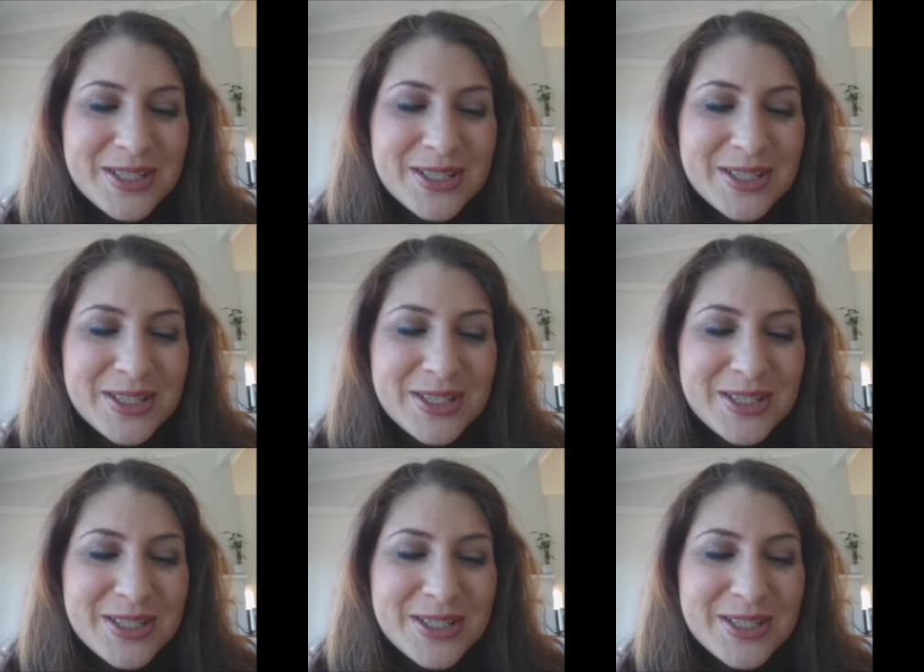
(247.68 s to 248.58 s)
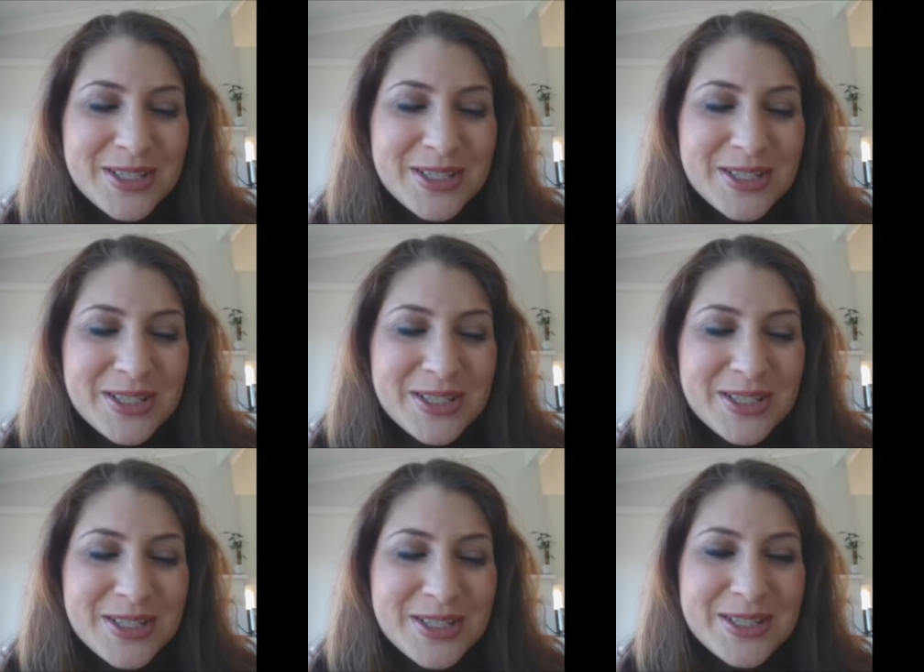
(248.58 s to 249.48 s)
Hi all, and
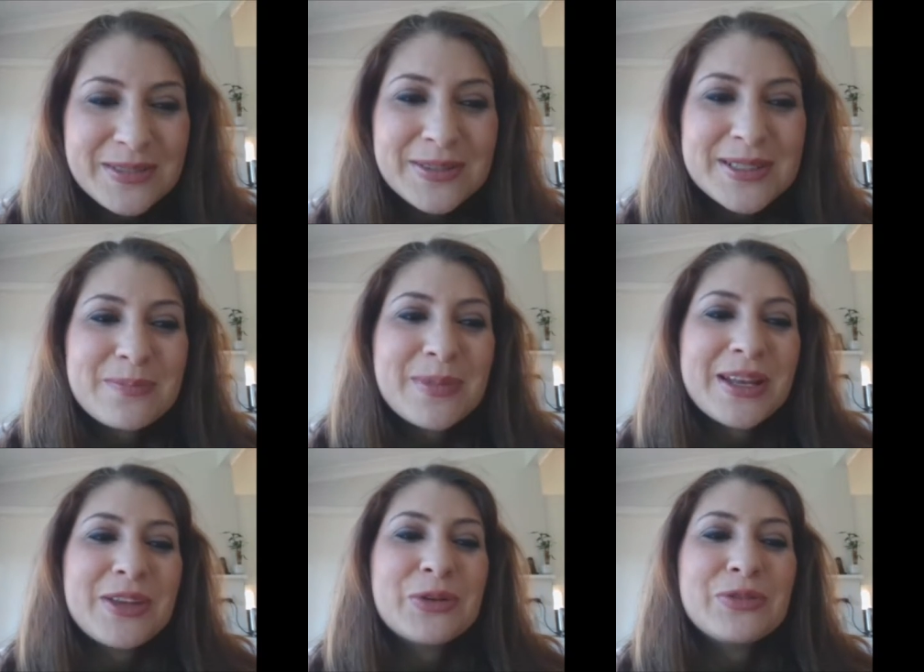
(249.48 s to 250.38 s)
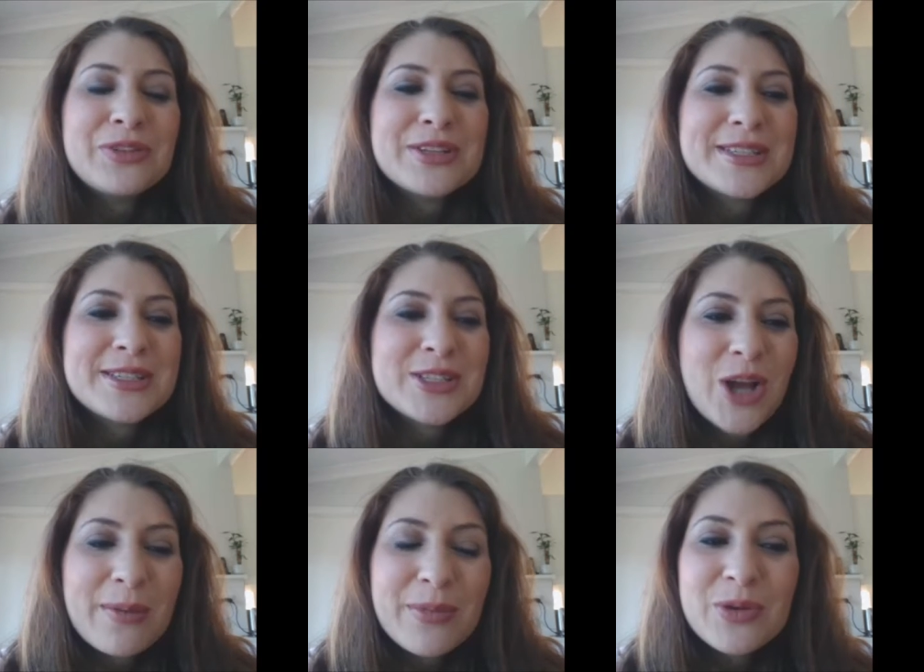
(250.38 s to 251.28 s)
congratulations for submitting your first
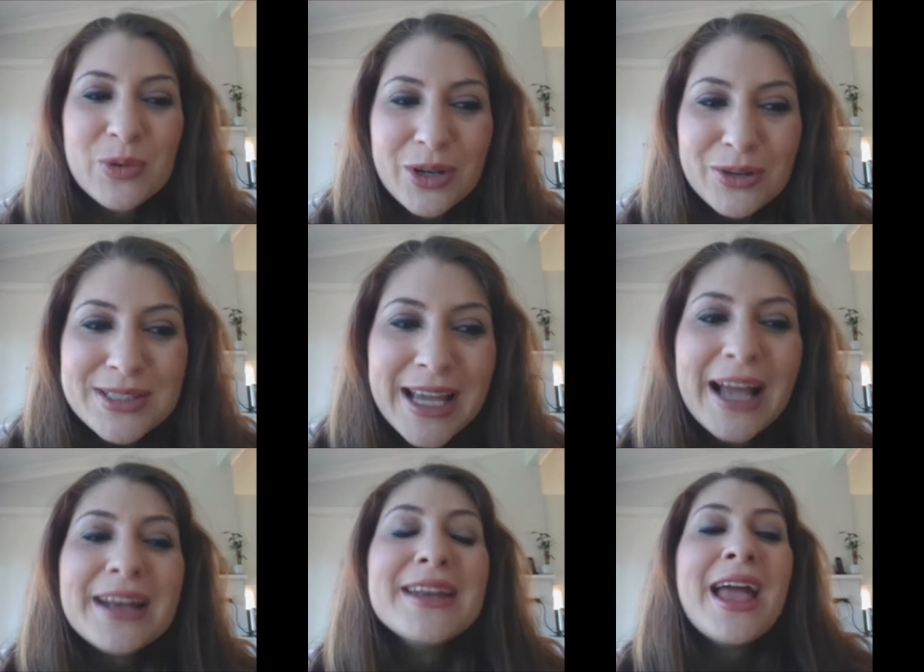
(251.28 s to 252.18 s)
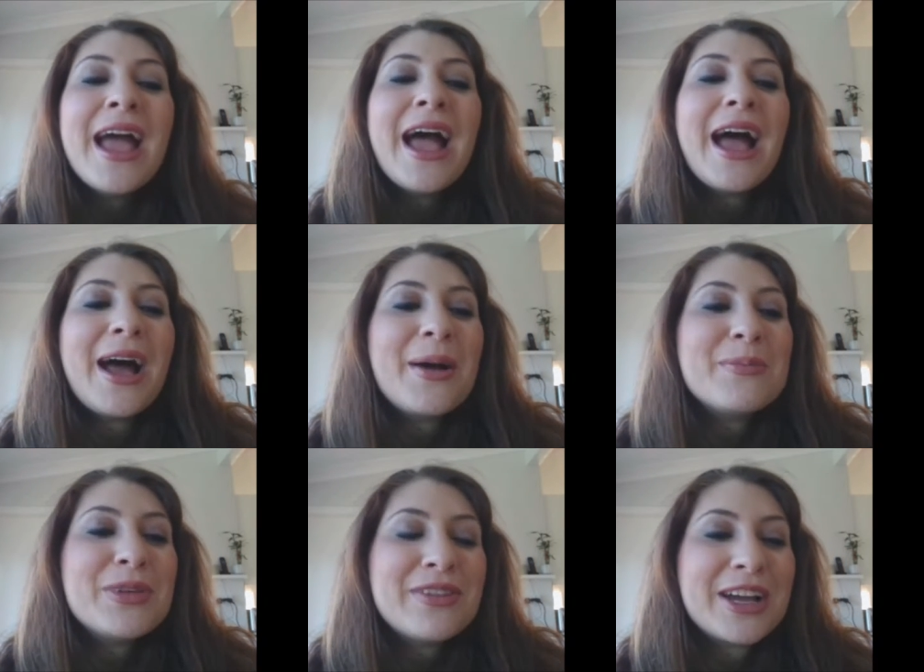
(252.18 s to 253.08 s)
assignment. Well done.
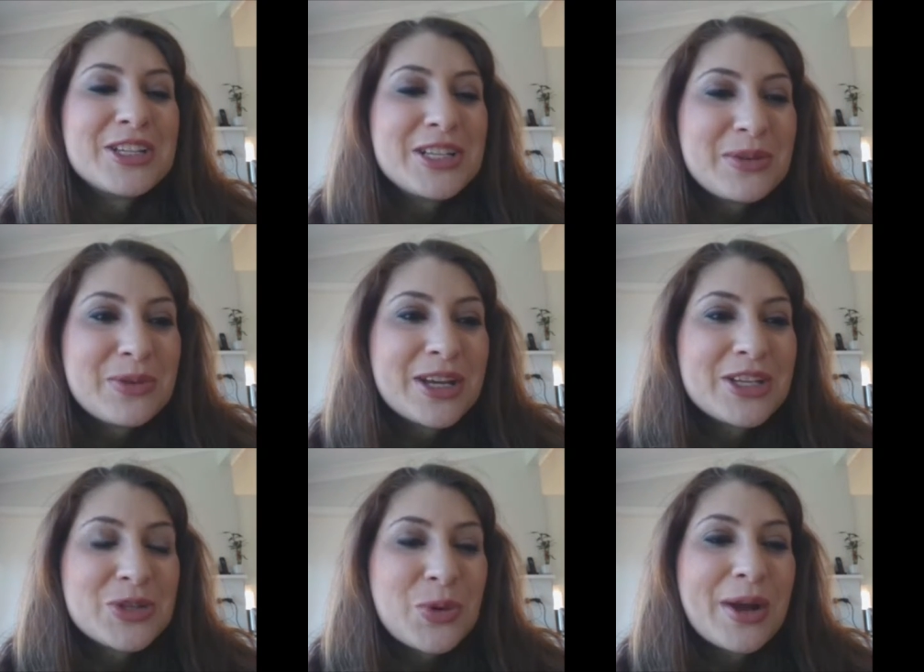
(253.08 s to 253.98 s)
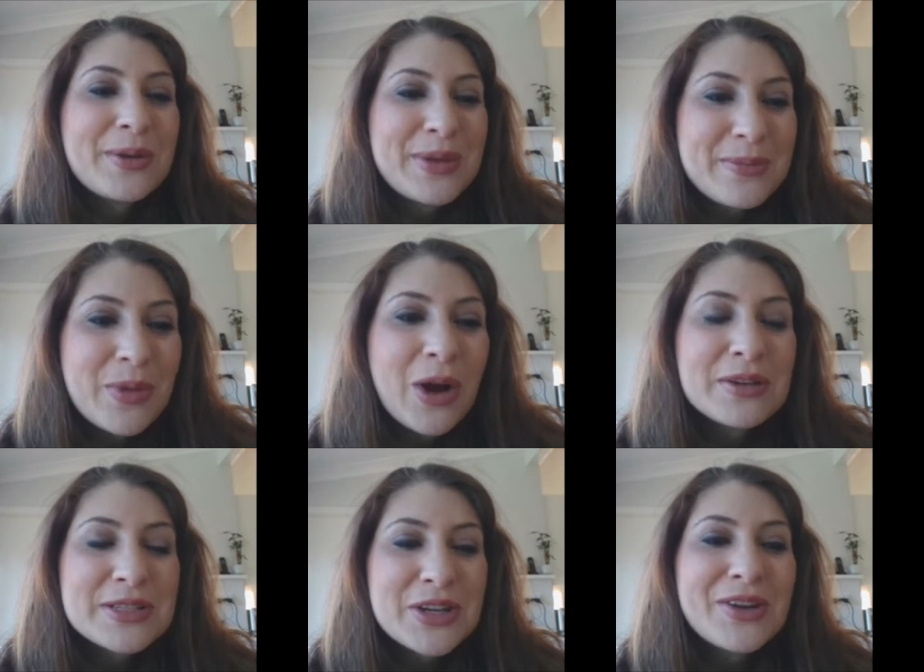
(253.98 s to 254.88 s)
You've actually reached quite a big
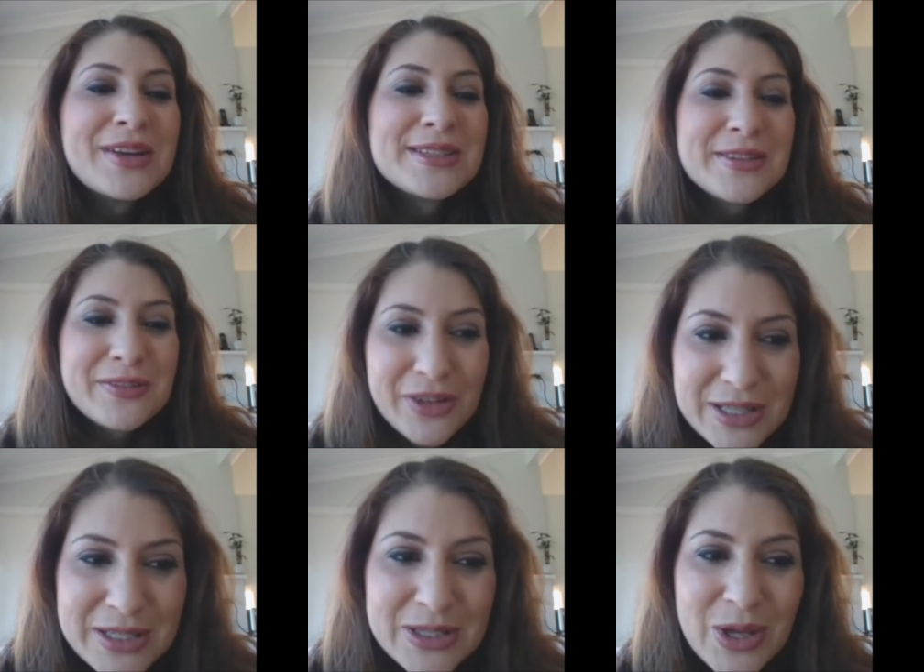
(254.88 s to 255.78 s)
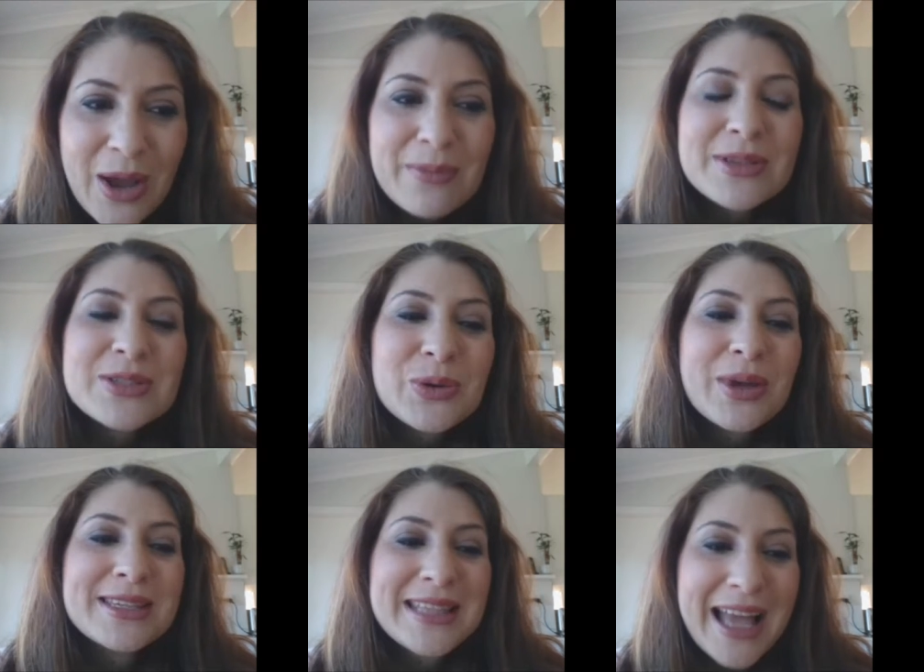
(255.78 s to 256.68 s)
milestone, as the first assignment's
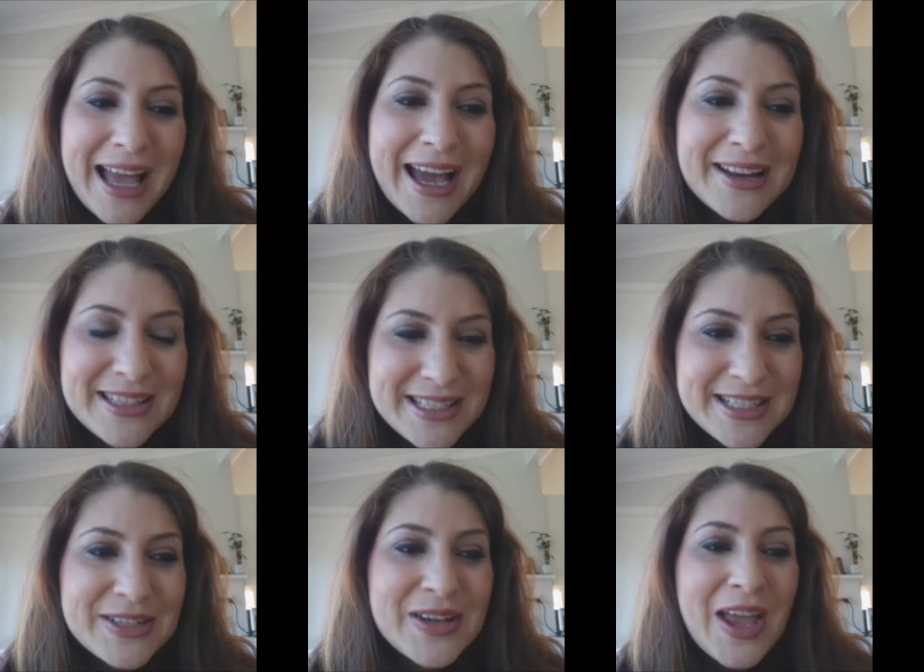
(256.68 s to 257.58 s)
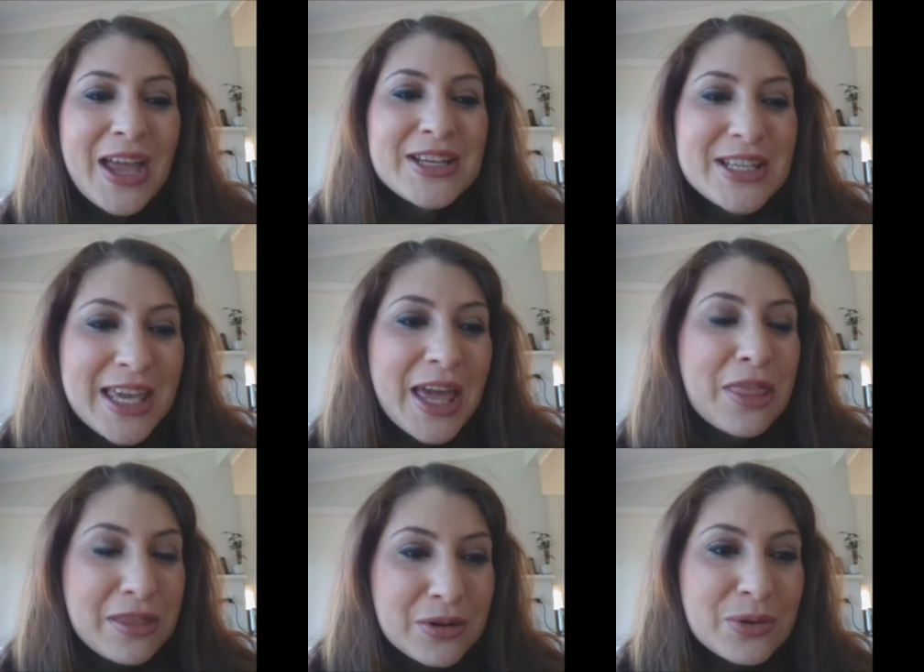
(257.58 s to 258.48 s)
always the hardest to
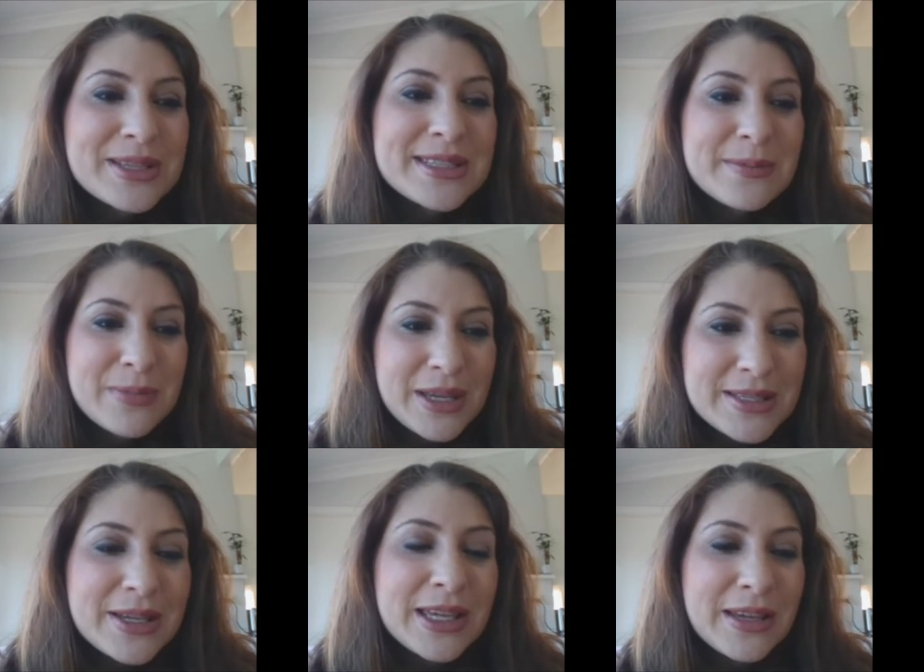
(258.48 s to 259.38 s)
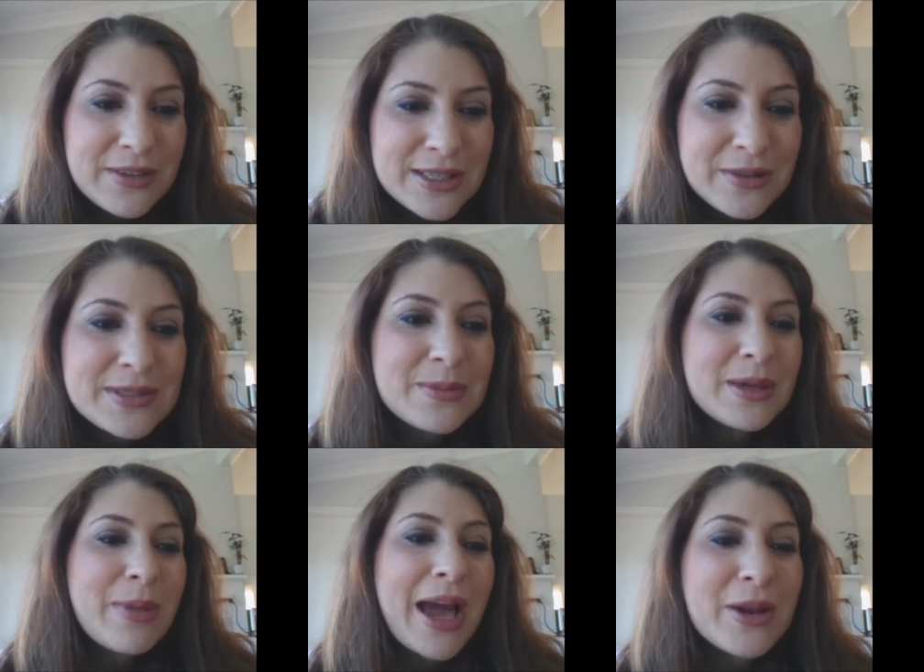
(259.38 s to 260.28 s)
get through and submit. So give yourselves a
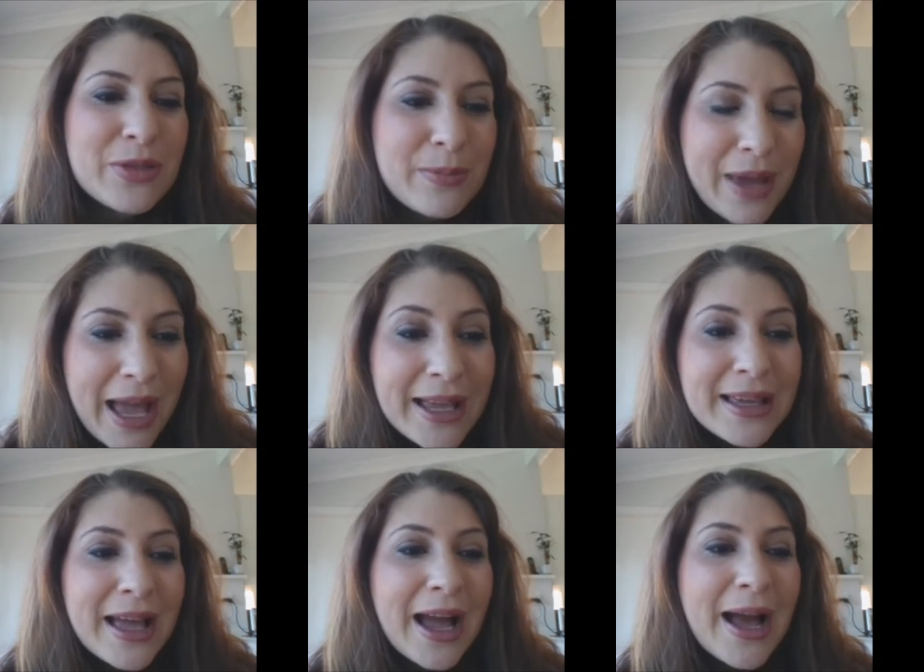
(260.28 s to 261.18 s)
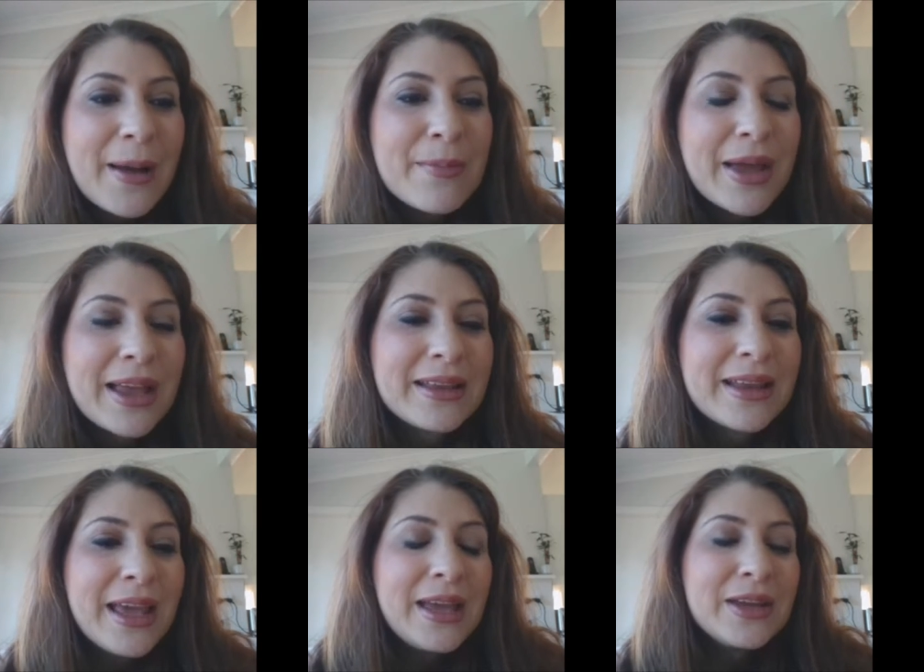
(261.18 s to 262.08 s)
big pat on the back, and